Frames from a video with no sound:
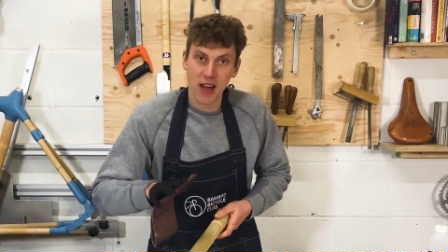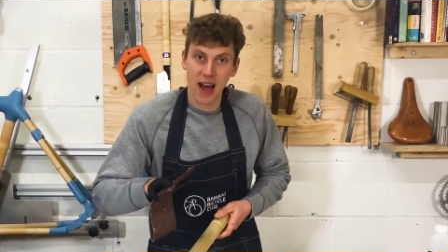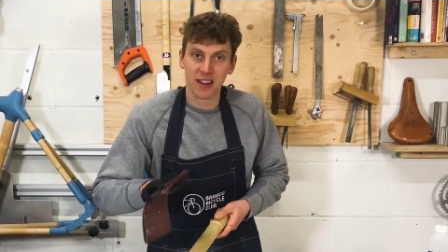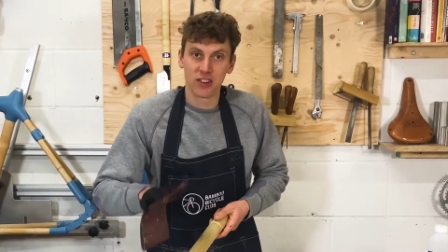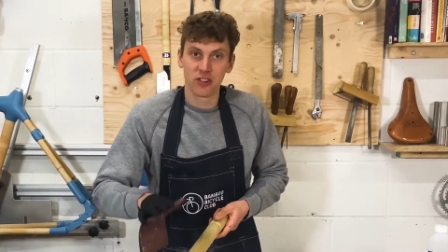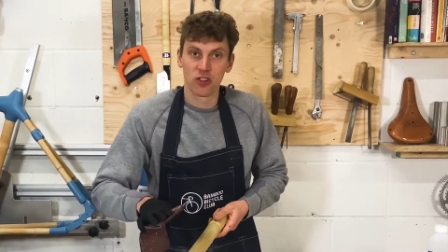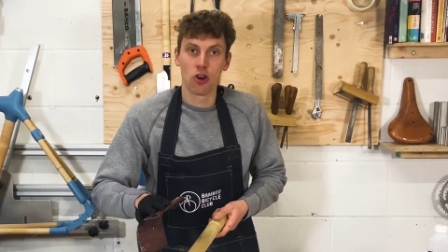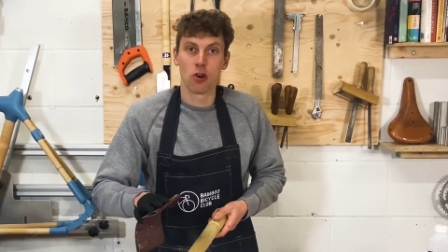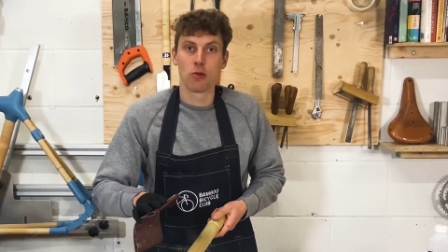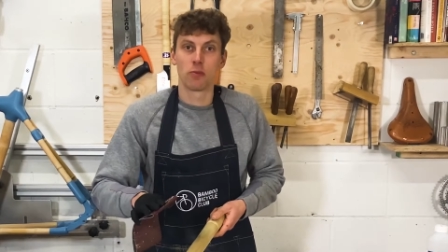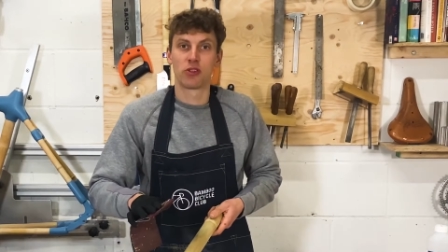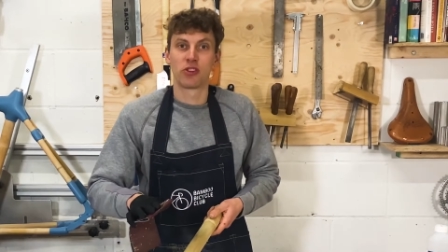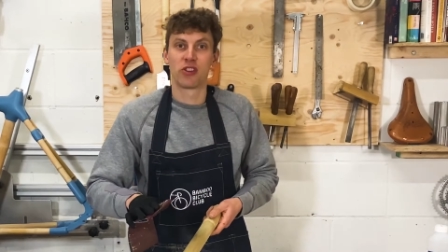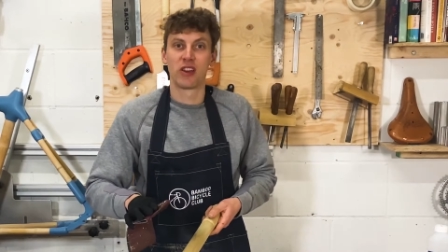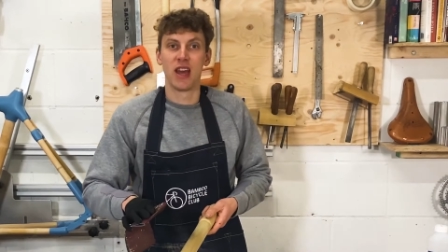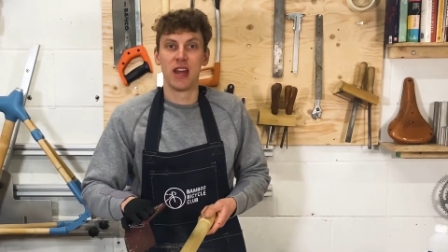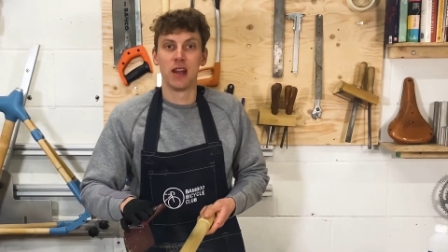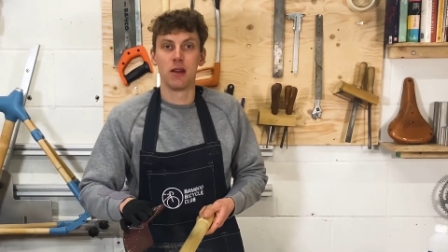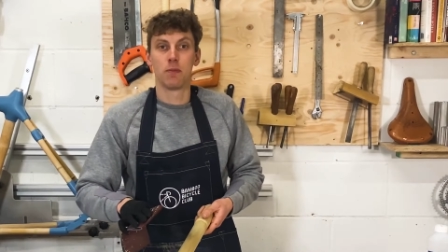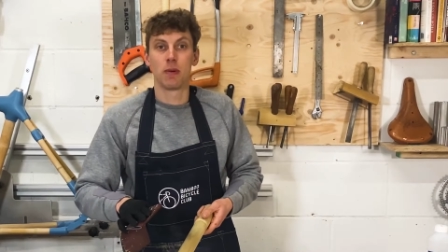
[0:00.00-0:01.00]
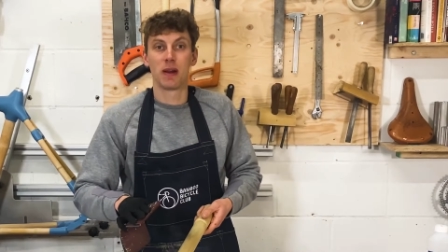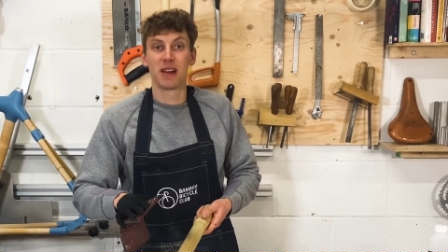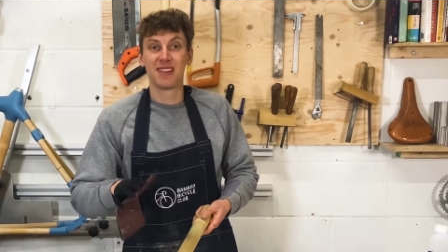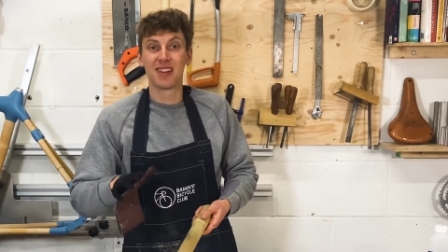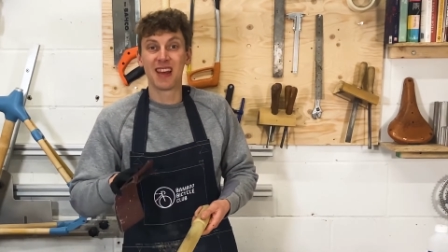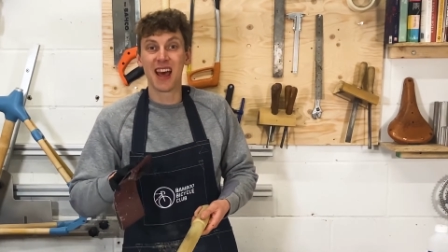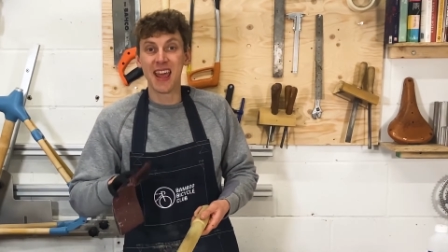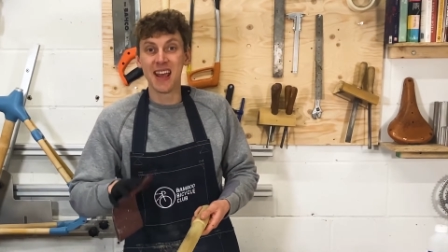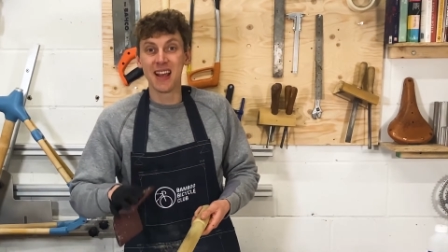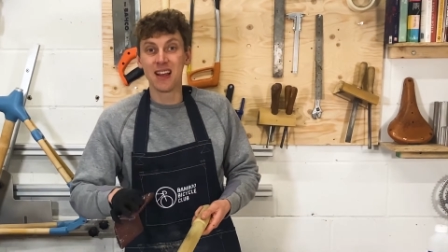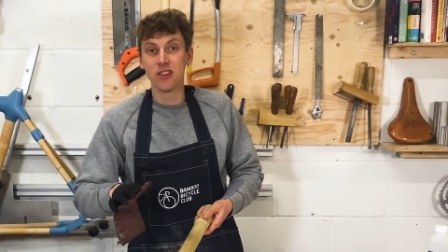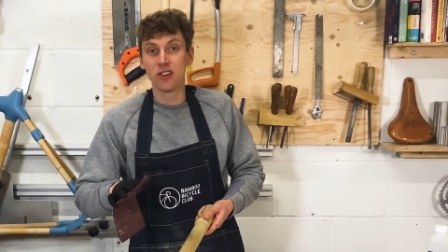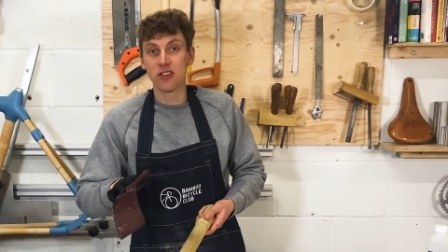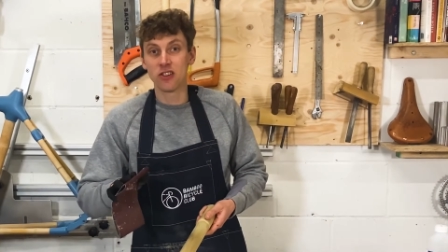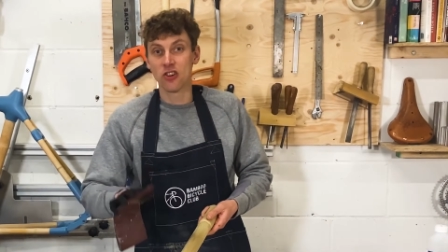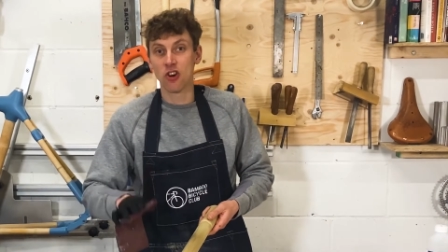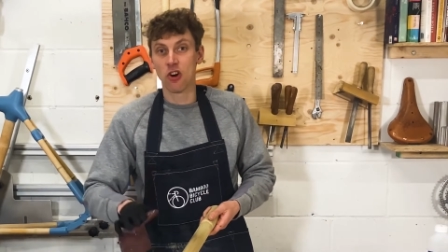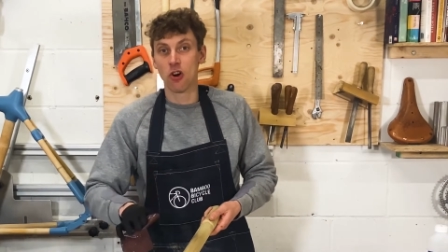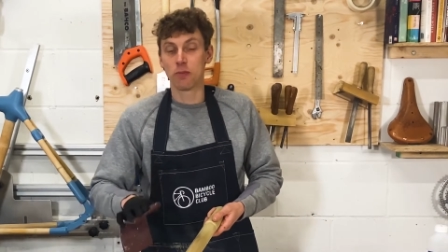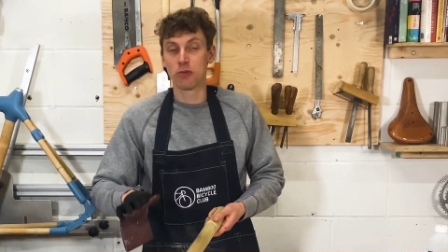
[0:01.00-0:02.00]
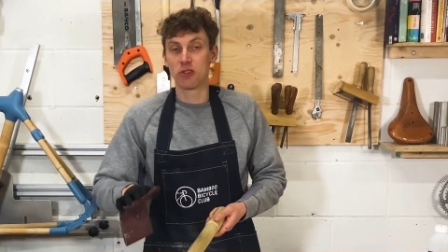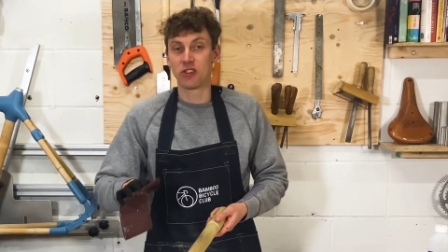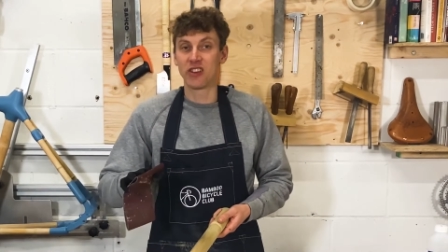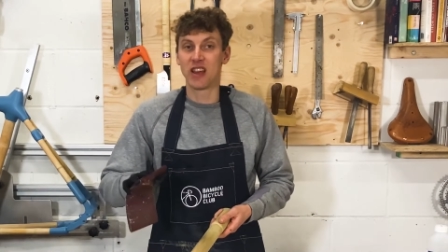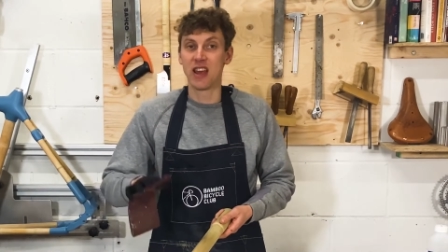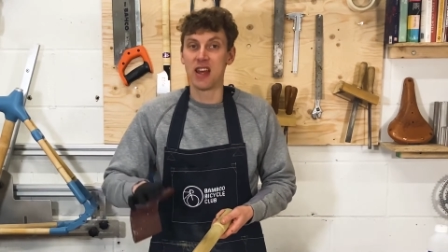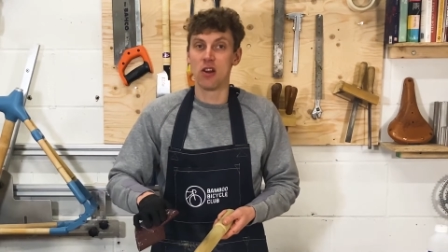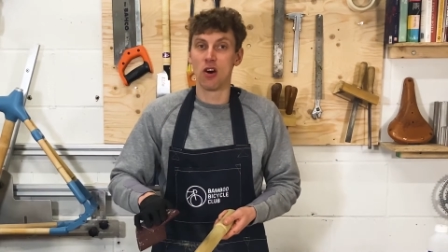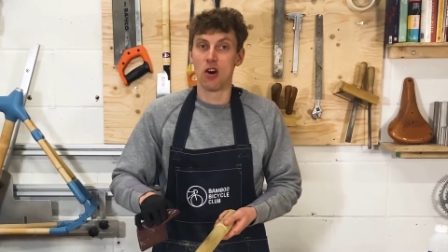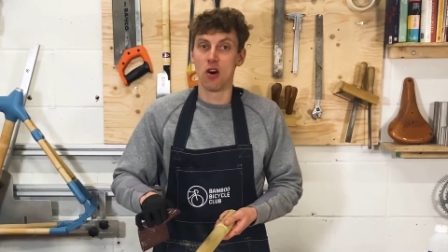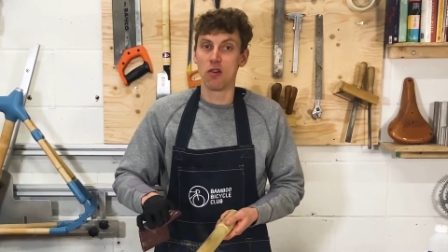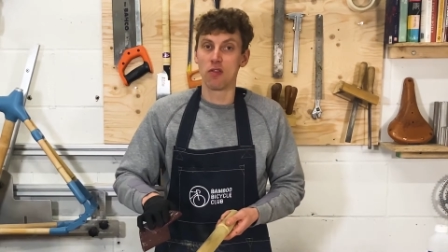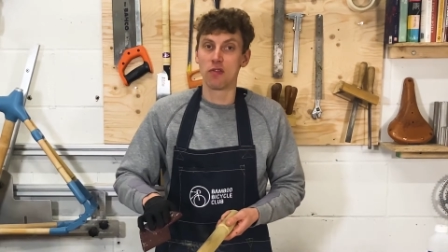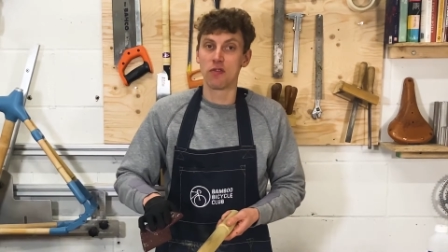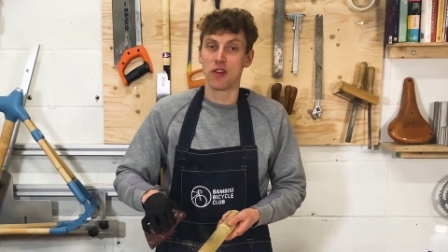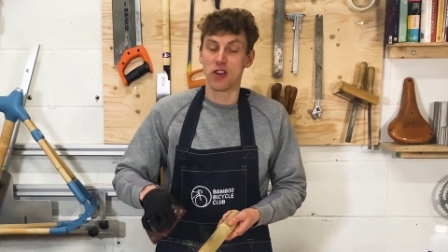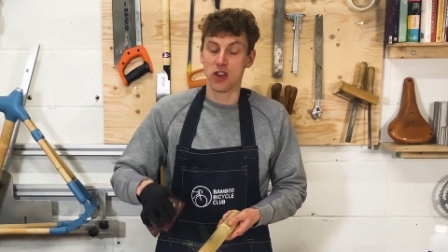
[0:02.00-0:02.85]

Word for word: that top skin. By taking the top skin off,